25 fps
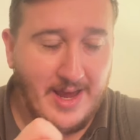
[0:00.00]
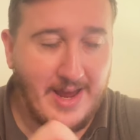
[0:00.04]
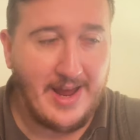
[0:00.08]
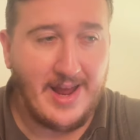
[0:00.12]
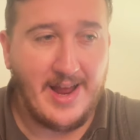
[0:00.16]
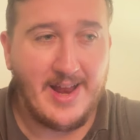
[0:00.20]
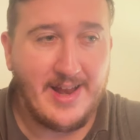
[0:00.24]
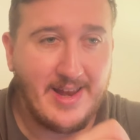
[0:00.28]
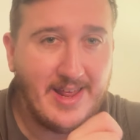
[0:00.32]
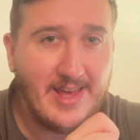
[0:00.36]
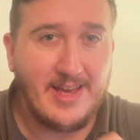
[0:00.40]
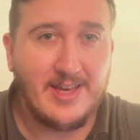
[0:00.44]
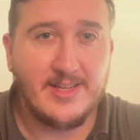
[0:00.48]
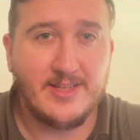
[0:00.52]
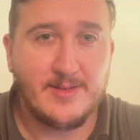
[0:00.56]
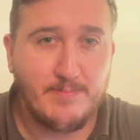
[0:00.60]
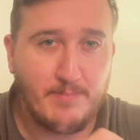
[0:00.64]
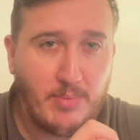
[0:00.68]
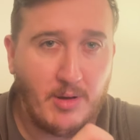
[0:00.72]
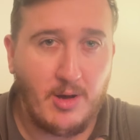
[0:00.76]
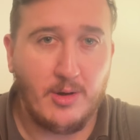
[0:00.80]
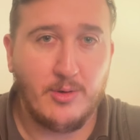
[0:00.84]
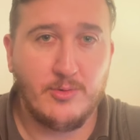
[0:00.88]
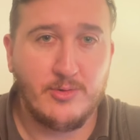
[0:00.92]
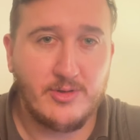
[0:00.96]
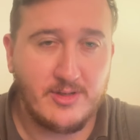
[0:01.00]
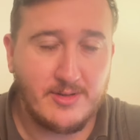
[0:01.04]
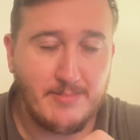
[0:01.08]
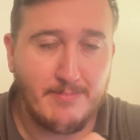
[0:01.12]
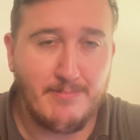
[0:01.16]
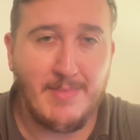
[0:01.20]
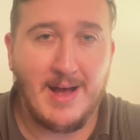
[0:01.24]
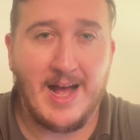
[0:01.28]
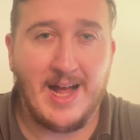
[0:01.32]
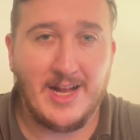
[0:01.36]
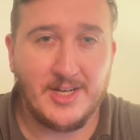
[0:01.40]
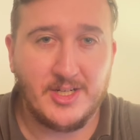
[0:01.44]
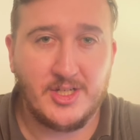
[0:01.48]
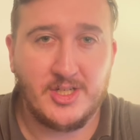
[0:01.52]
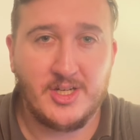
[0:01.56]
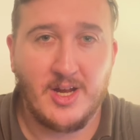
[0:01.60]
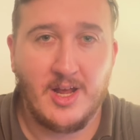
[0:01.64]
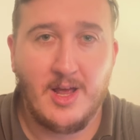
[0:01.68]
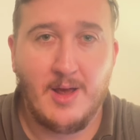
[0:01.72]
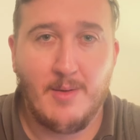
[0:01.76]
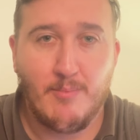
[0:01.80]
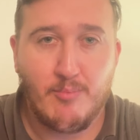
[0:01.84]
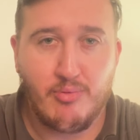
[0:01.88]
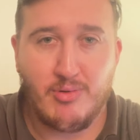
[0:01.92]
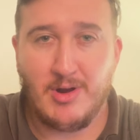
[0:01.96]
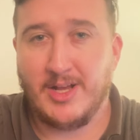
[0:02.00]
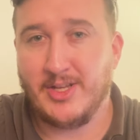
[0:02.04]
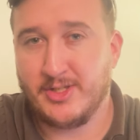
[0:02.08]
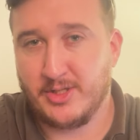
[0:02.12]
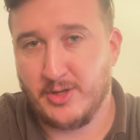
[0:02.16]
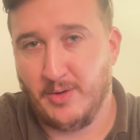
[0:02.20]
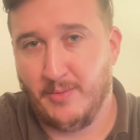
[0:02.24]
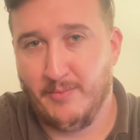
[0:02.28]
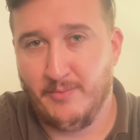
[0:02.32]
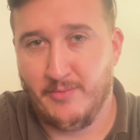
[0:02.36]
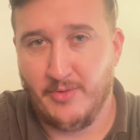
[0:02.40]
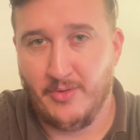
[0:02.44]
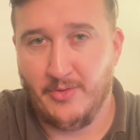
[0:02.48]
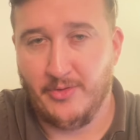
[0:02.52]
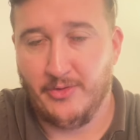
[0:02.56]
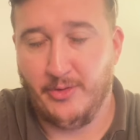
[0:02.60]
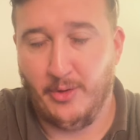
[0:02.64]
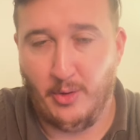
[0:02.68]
in his post-match press conference.